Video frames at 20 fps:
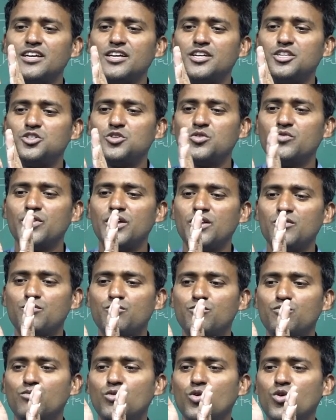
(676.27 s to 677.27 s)
You will
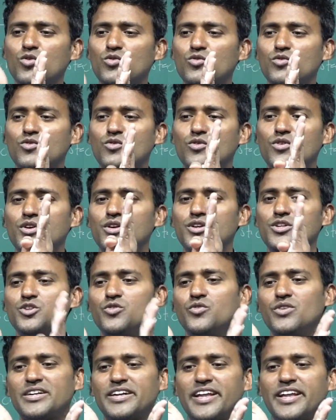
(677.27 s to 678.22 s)
move, you will